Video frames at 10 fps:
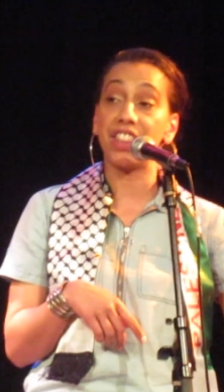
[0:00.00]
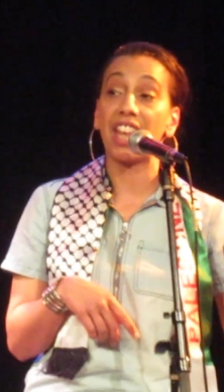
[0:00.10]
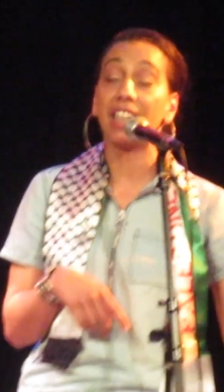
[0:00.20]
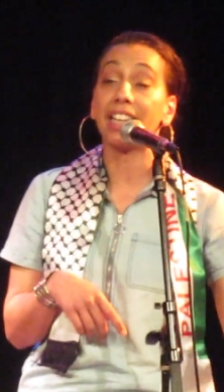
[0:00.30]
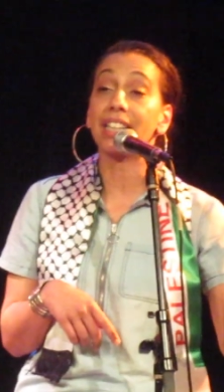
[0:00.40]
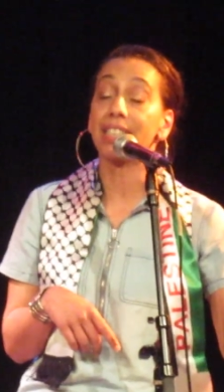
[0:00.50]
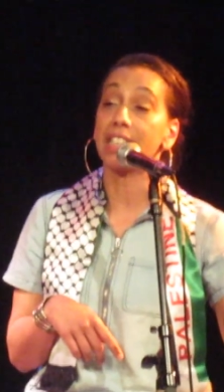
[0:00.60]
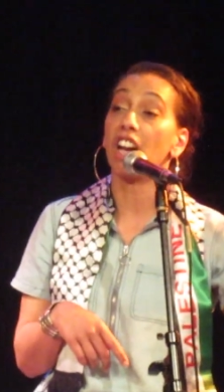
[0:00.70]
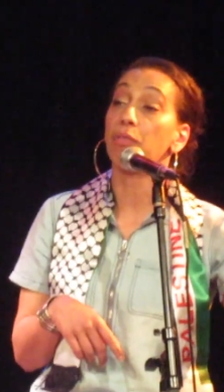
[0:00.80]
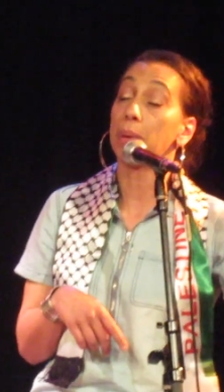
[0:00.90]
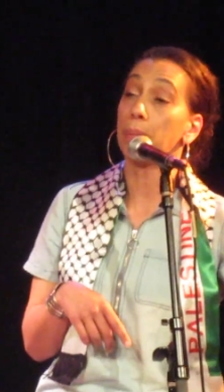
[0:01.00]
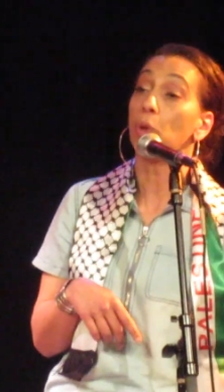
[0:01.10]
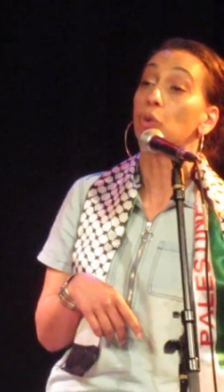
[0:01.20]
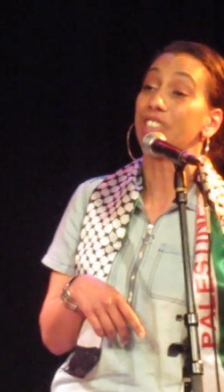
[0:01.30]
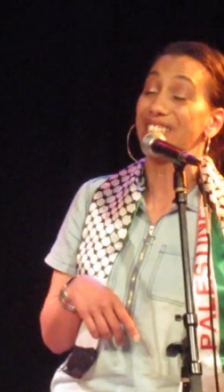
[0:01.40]
in the legacy of people
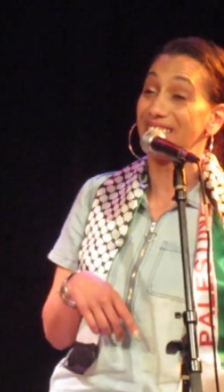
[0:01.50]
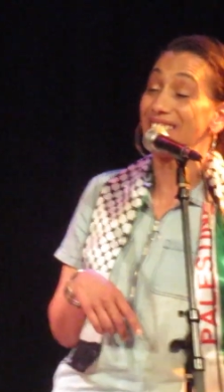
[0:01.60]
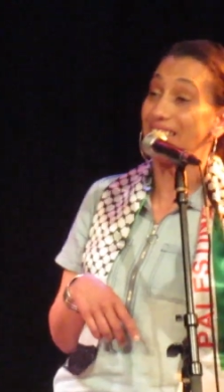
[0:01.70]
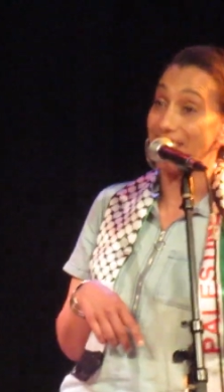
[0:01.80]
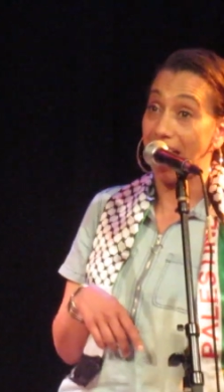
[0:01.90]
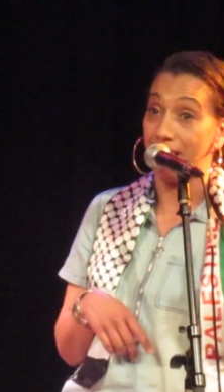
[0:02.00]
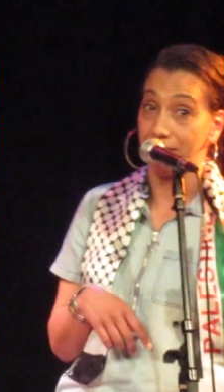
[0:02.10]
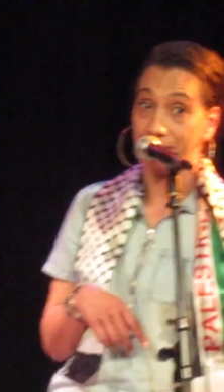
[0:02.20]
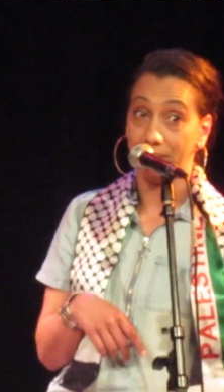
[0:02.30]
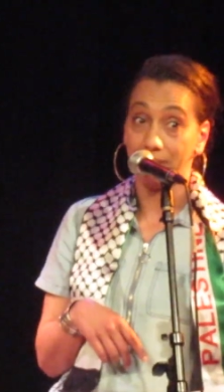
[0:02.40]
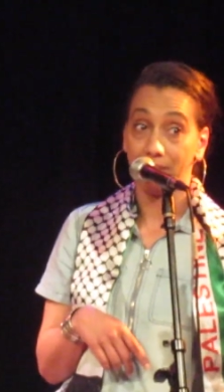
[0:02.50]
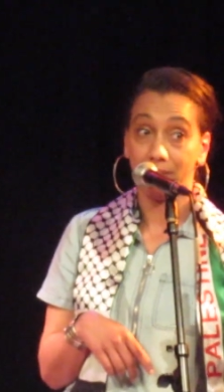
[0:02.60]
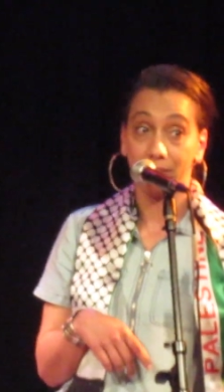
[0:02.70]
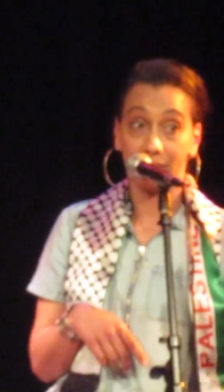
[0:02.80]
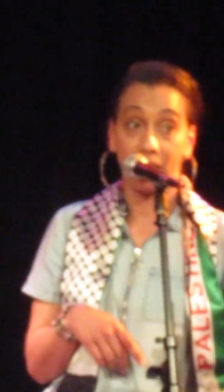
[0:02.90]
who resisted that,
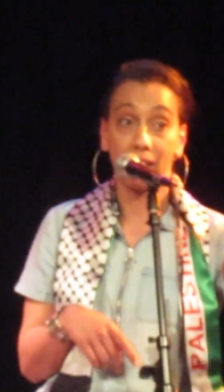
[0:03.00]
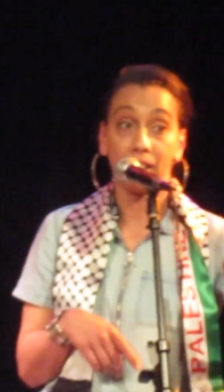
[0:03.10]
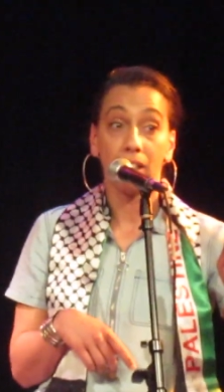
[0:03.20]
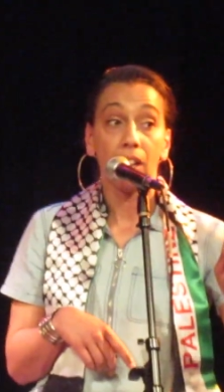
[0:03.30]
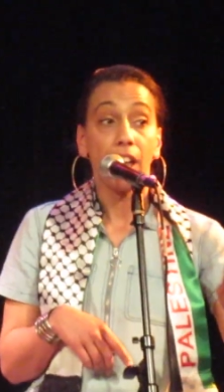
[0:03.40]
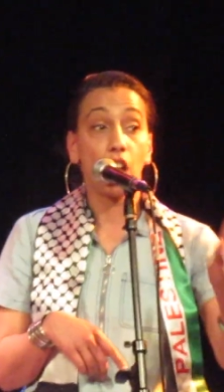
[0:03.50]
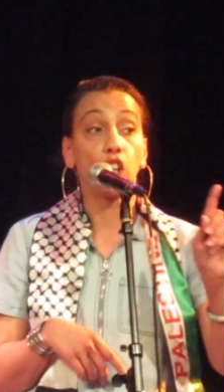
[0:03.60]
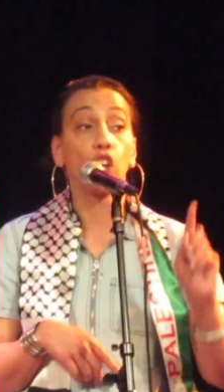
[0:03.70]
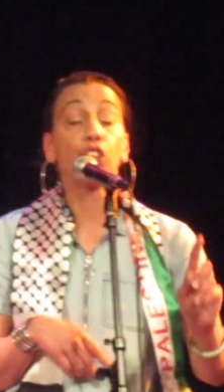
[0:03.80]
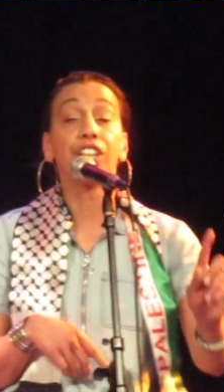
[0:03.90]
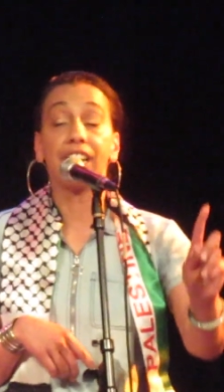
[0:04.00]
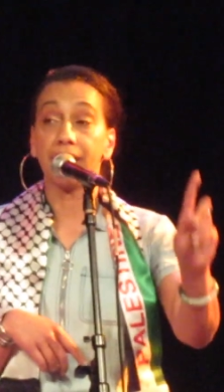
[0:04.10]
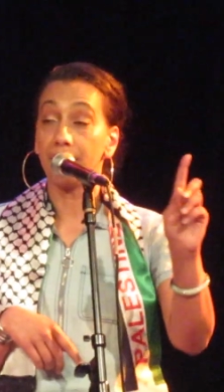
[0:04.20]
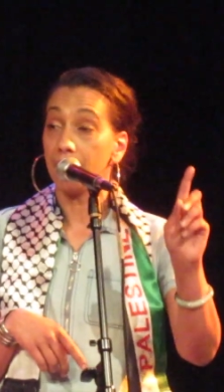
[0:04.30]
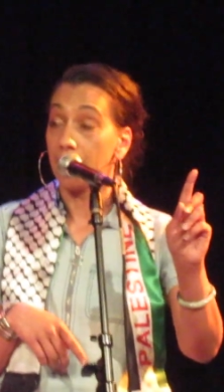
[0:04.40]
right? And
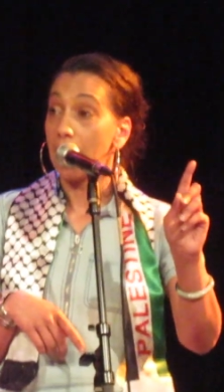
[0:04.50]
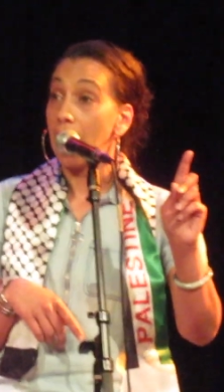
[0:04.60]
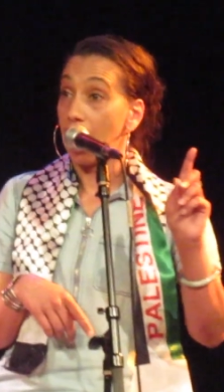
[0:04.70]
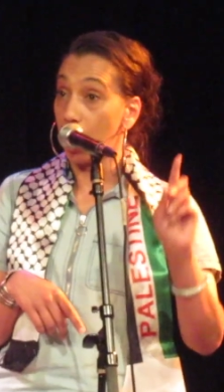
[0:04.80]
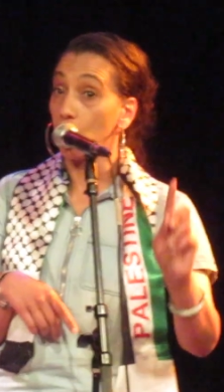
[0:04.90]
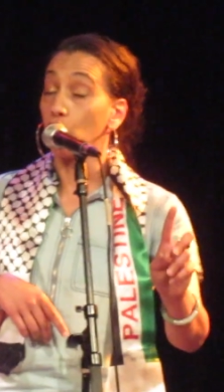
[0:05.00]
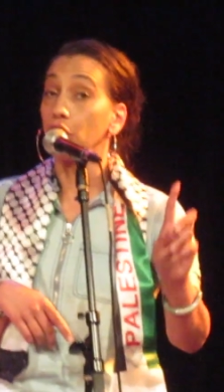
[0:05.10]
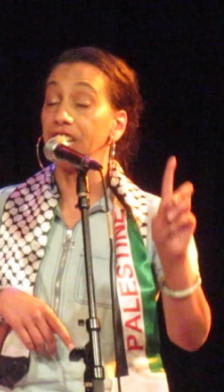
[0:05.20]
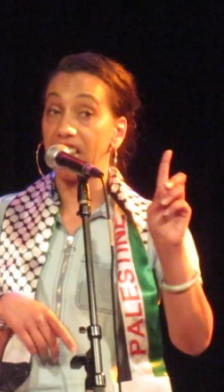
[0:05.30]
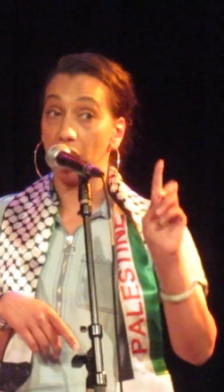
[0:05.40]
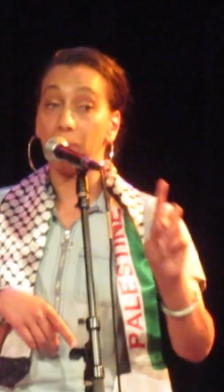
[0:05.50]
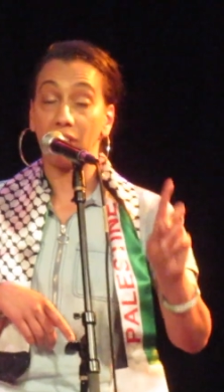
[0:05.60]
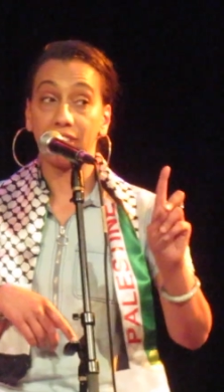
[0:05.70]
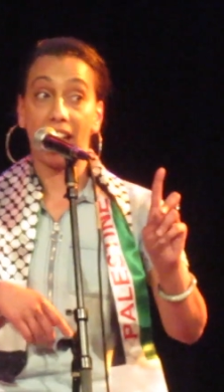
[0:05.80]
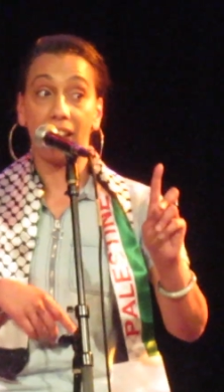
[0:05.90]
learning
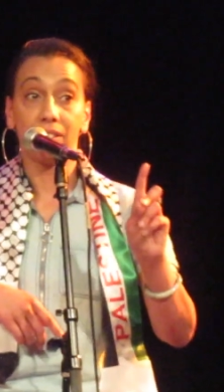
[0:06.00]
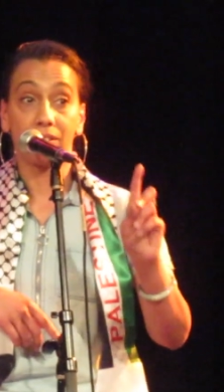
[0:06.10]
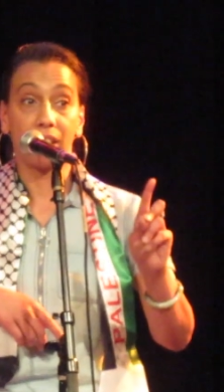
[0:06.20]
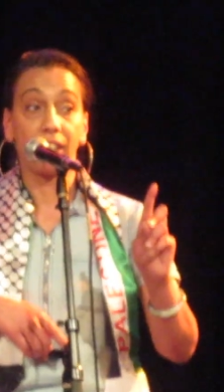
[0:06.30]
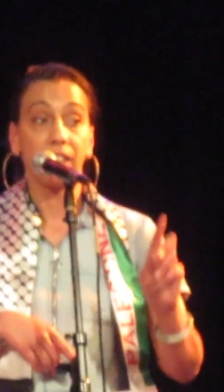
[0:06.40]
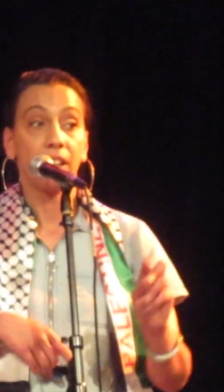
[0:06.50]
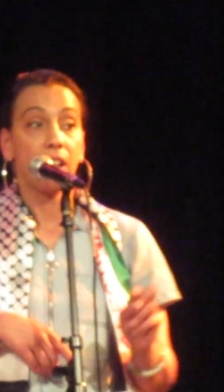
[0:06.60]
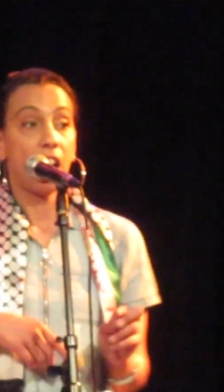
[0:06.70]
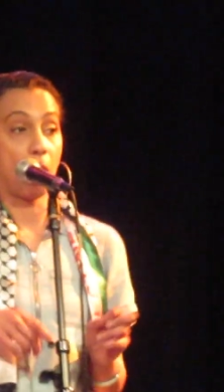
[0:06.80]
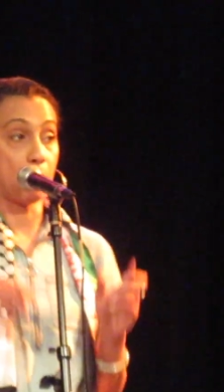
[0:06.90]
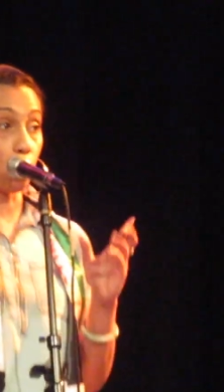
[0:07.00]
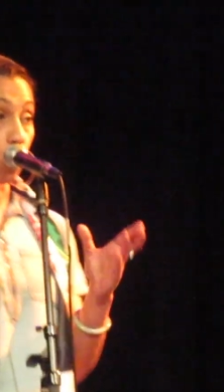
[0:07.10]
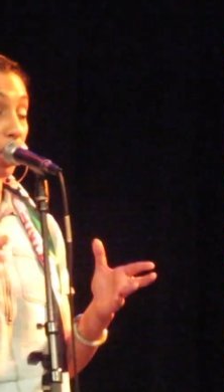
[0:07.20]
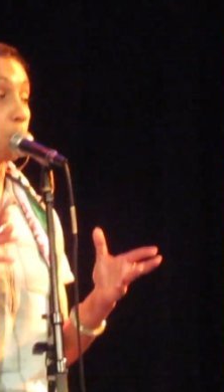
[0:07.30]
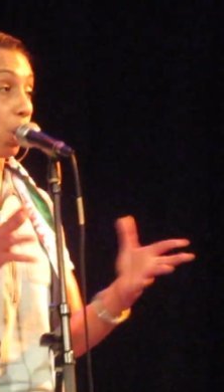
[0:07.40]
about that, right? And
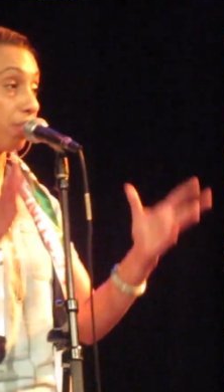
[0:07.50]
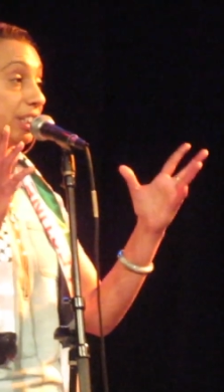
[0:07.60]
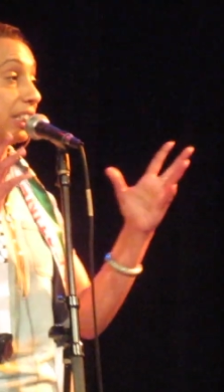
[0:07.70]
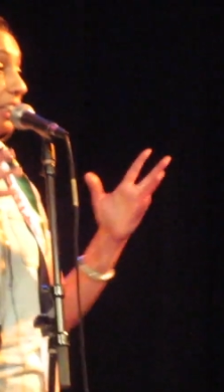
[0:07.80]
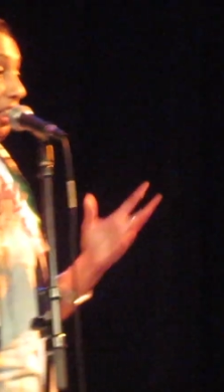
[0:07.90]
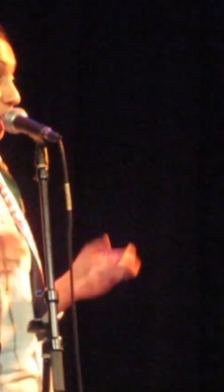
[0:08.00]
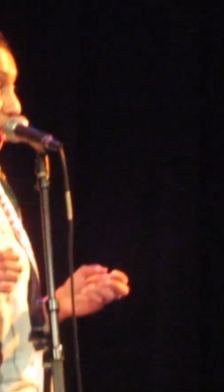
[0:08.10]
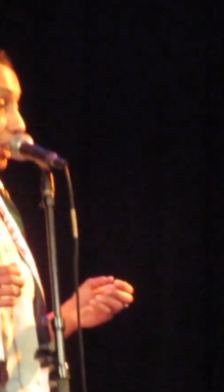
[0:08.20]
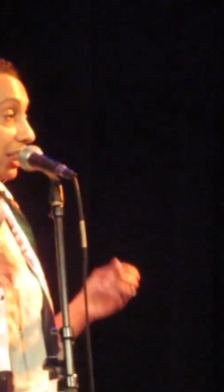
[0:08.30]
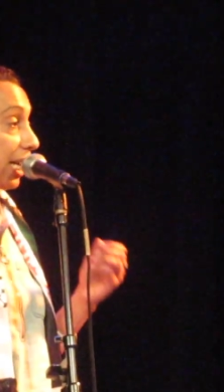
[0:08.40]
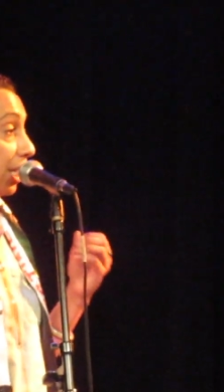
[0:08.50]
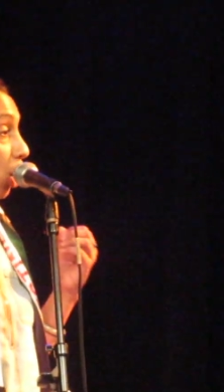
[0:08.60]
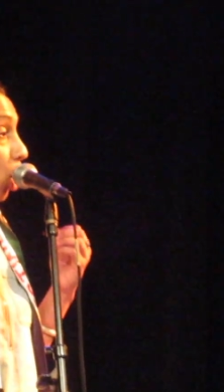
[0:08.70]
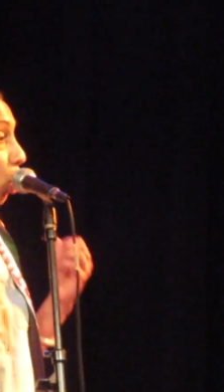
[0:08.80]
what resistance looks like,